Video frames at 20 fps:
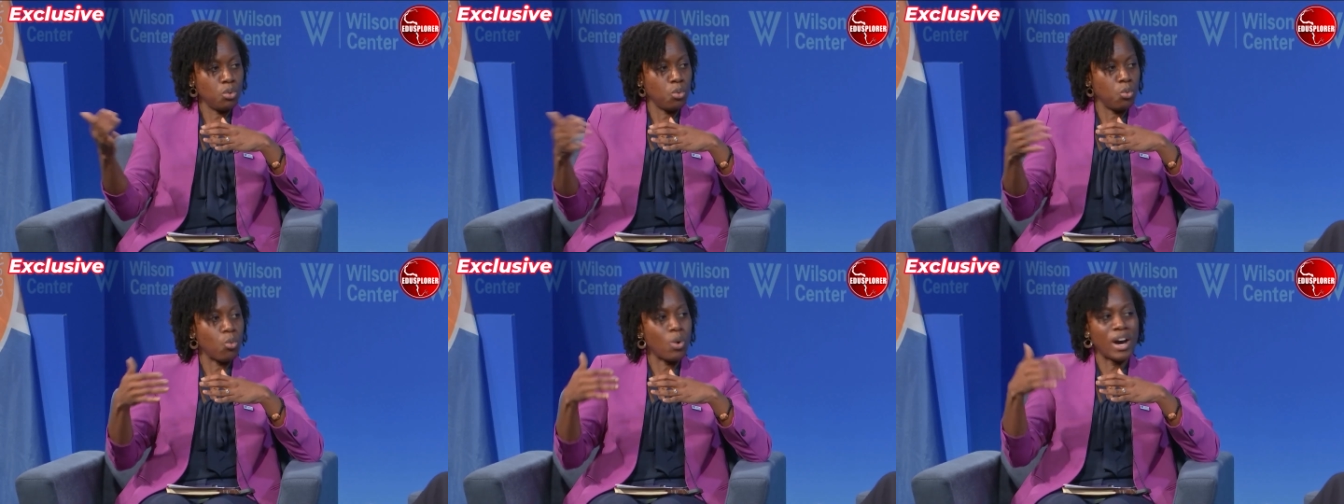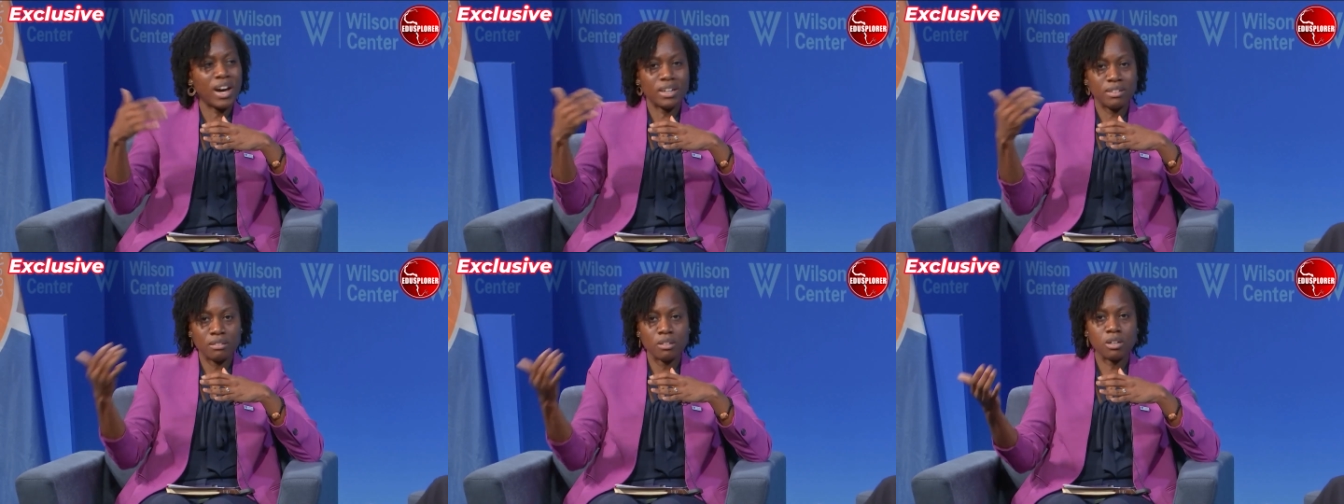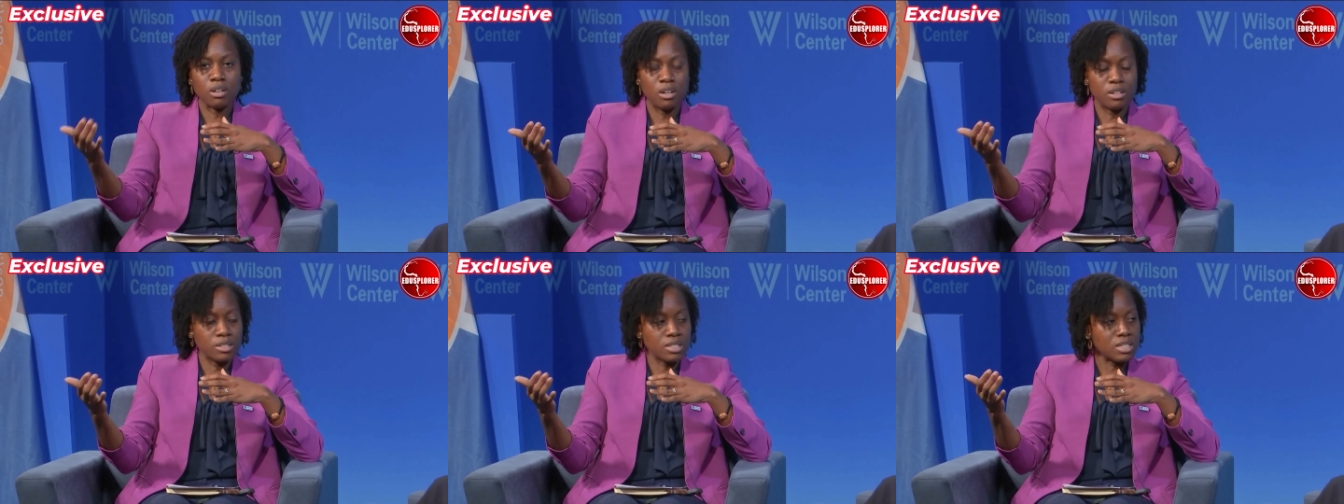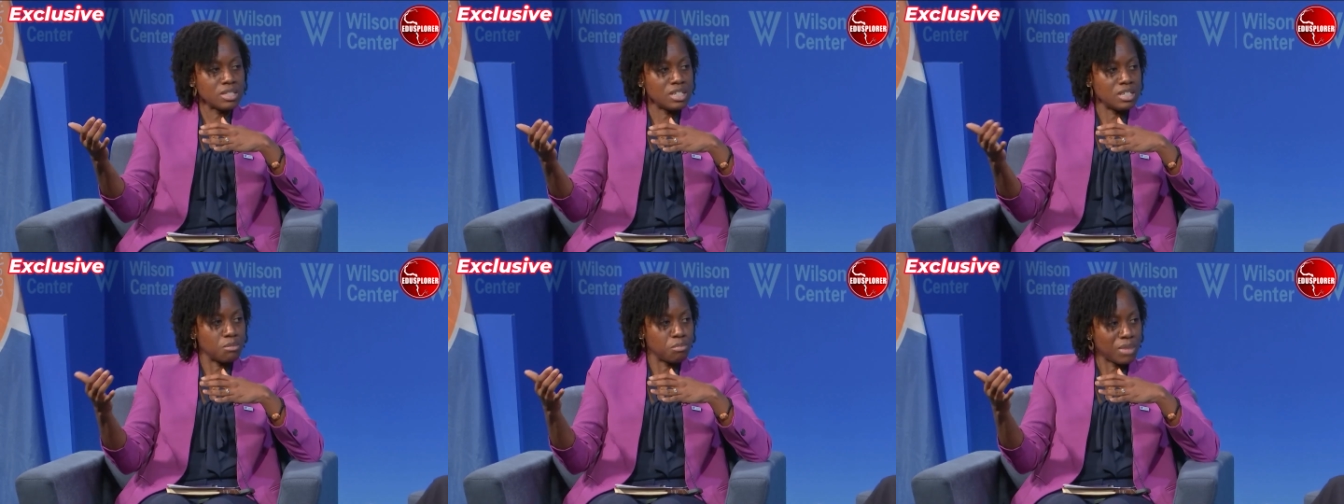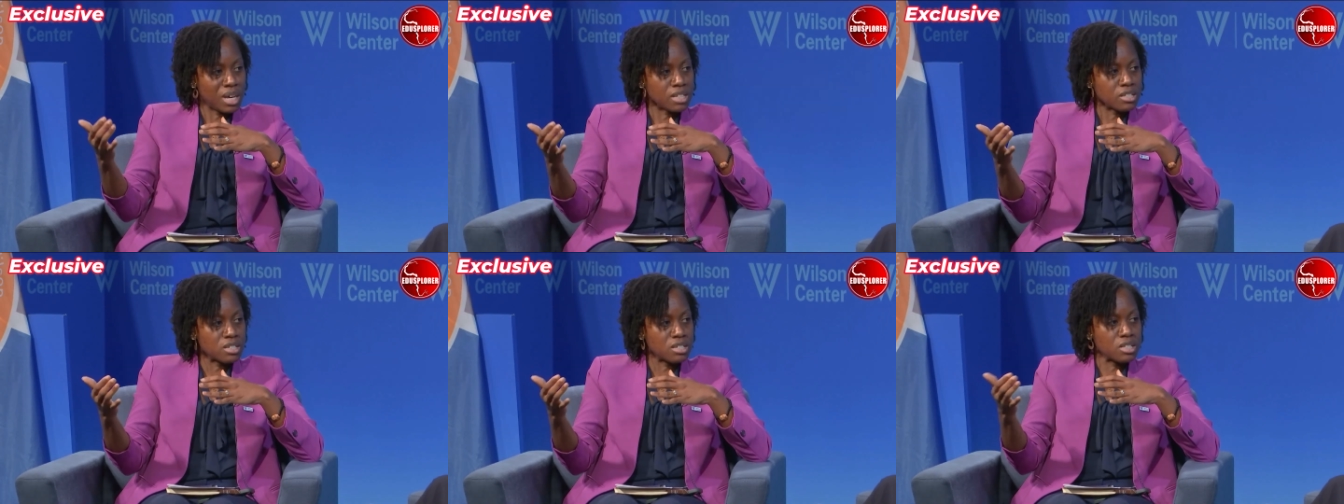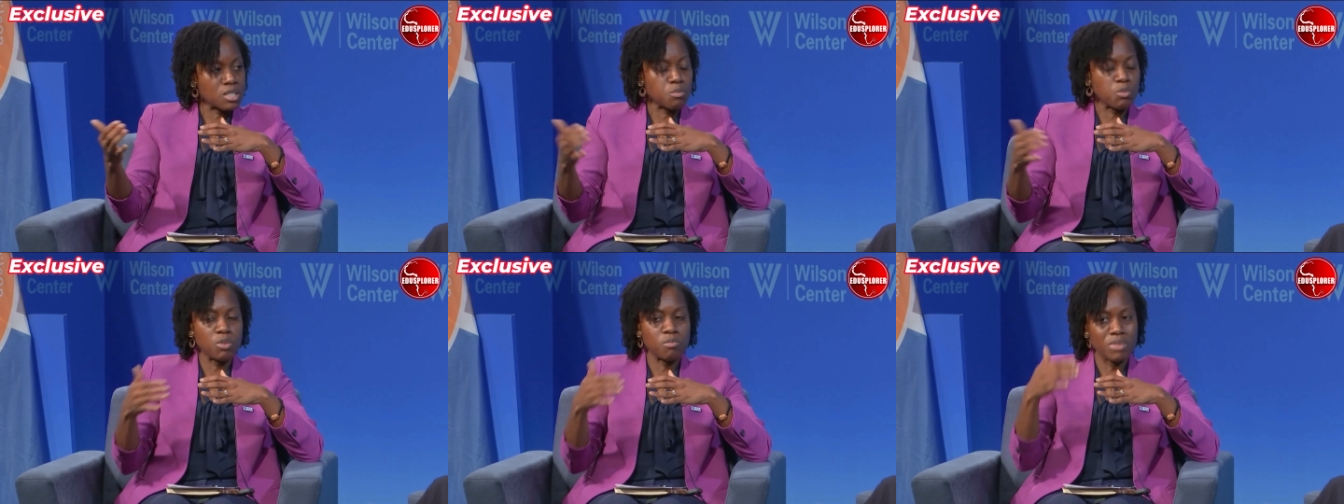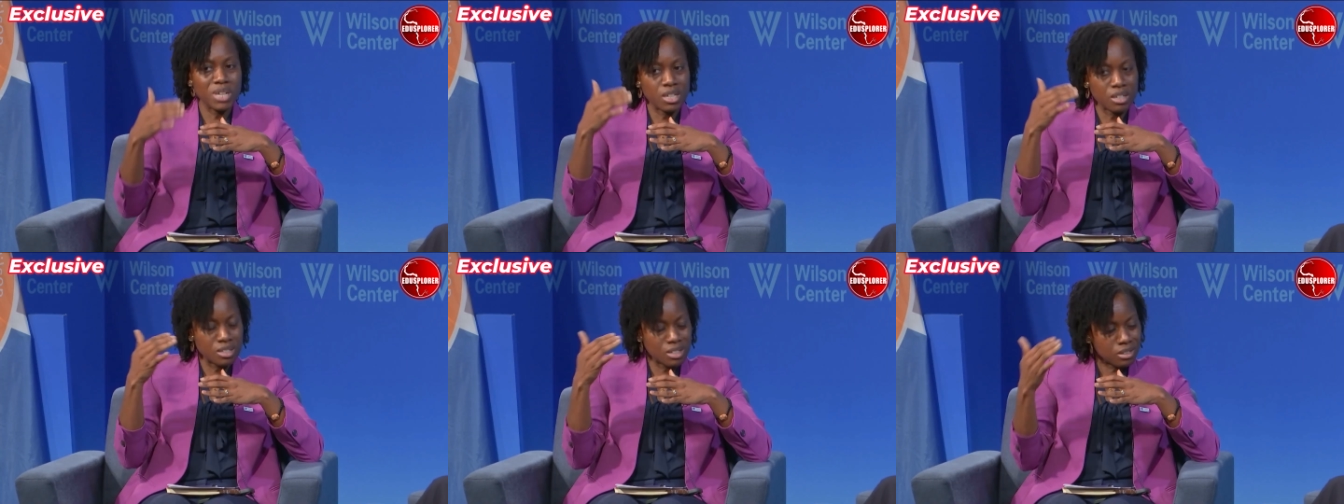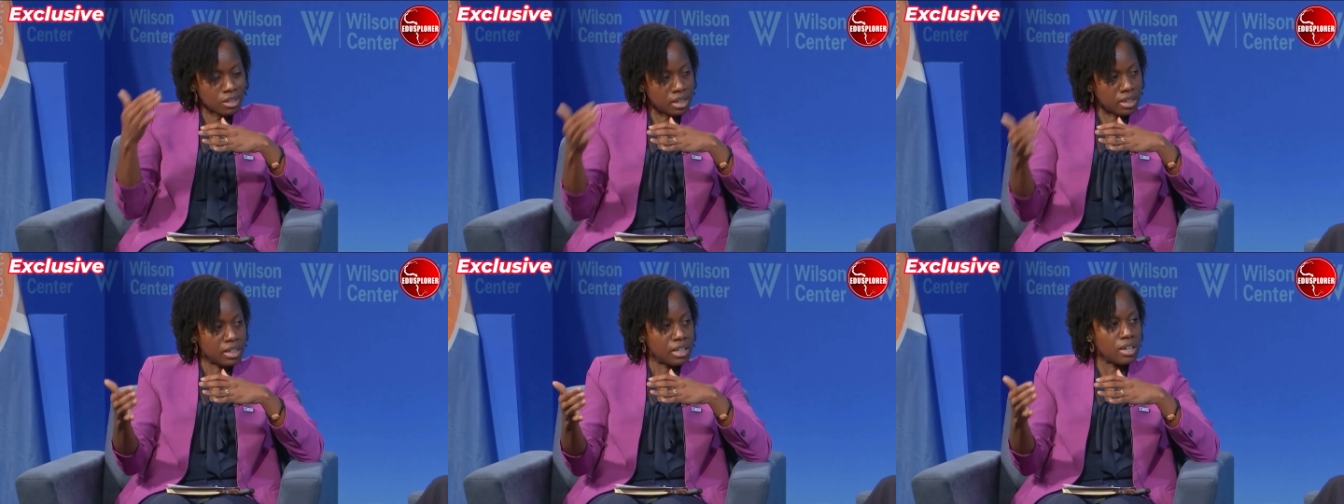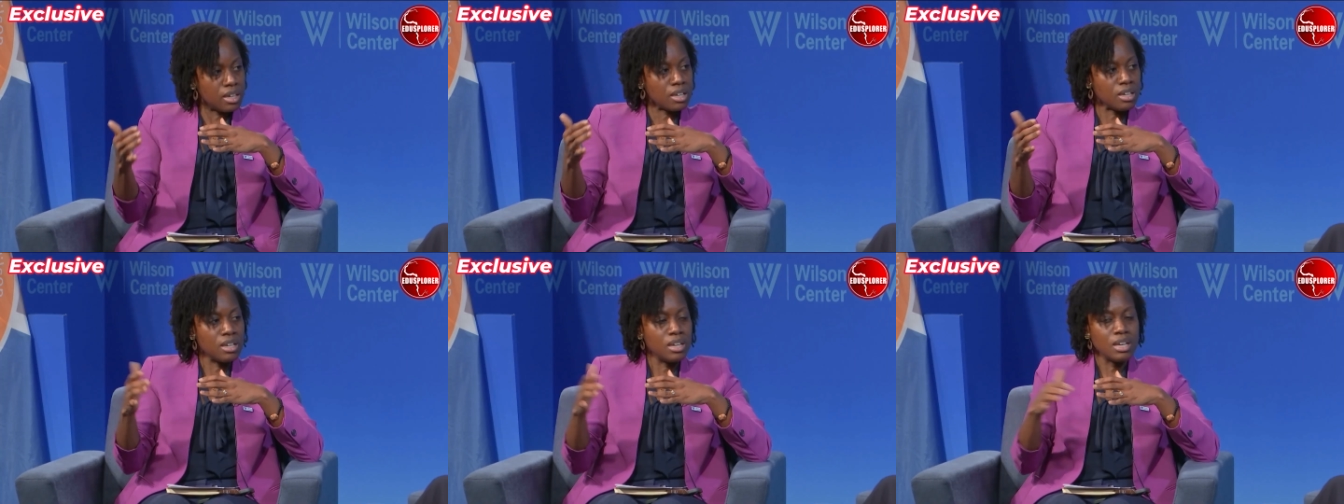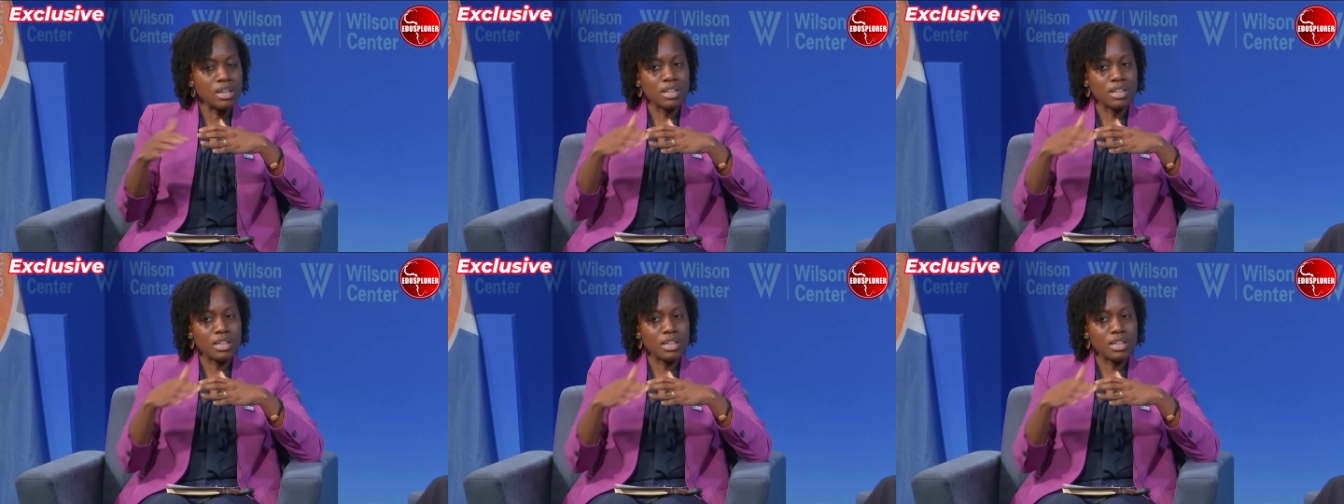why the continent matters, but making it clear